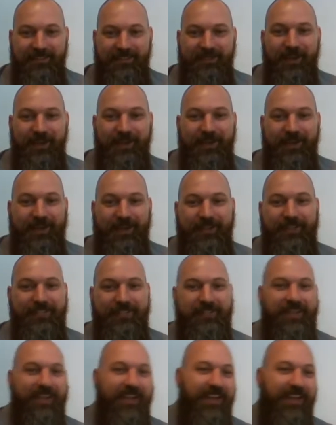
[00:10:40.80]
Very good,
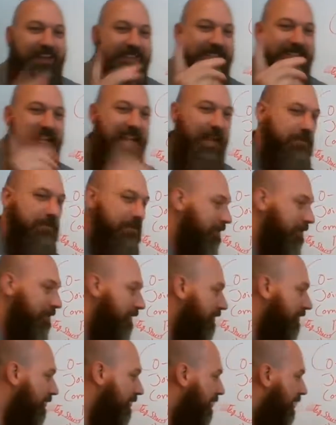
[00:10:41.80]
you guys.
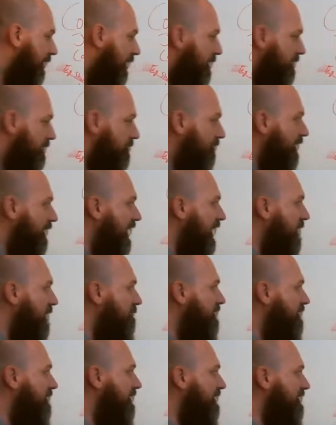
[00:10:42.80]
Absolutely. So what
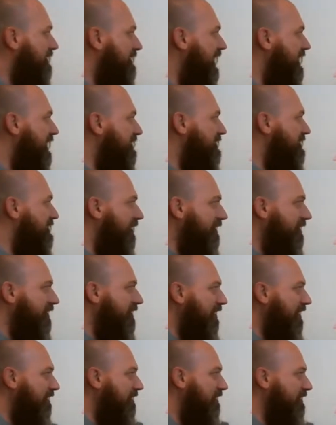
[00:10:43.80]
happens is, yeah, it started
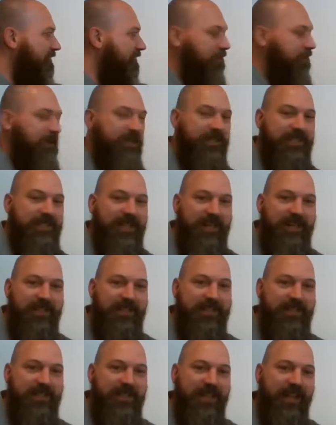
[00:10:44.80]
off in a joint
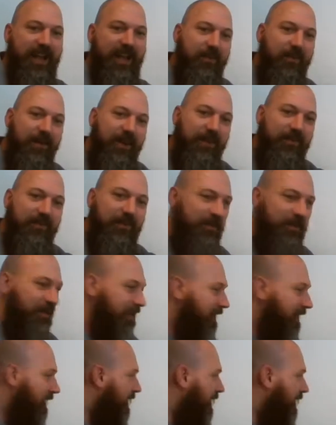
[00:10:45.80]
tenancy. However,
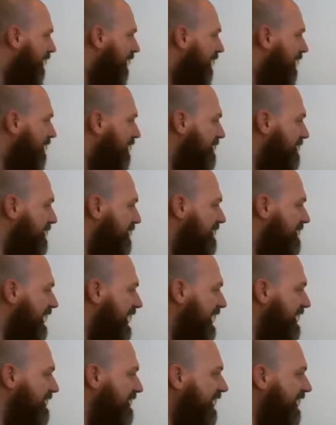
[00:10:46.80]
since
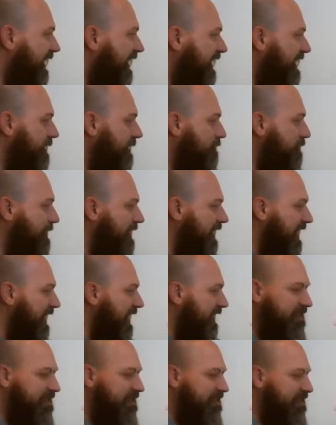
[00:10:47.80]
A died, B
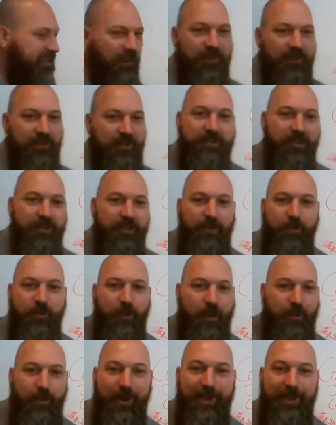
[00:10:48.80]
has it all. There's only
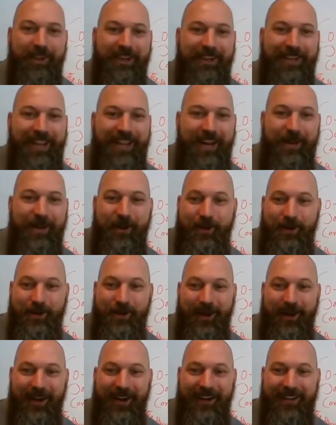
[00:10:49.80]
one way that he can own it,
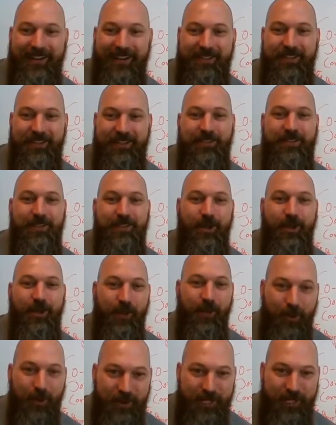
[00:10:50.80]
right? Sole
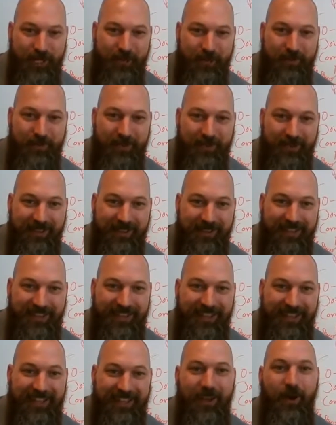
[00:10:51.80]
ownership
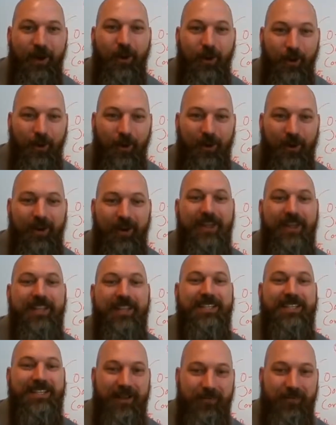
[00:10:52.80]
or
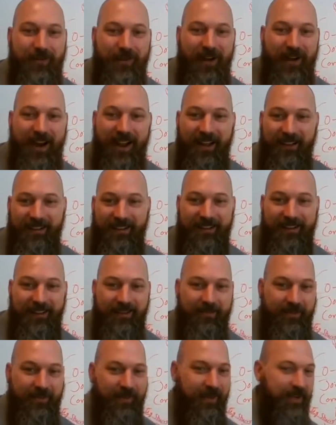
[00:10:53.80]
severalty.
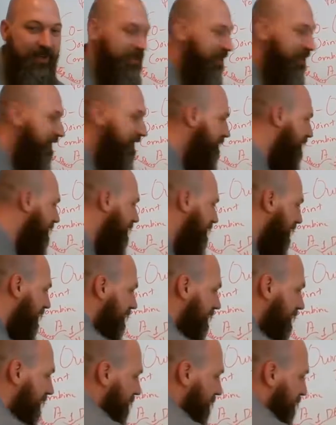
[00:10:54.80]
Very good, because he has
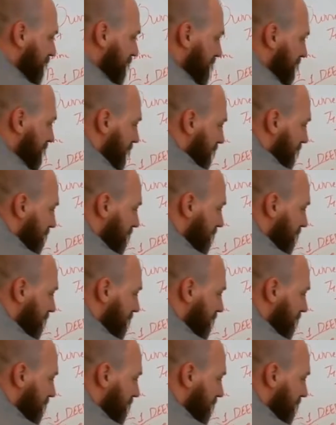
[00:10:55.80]
100%.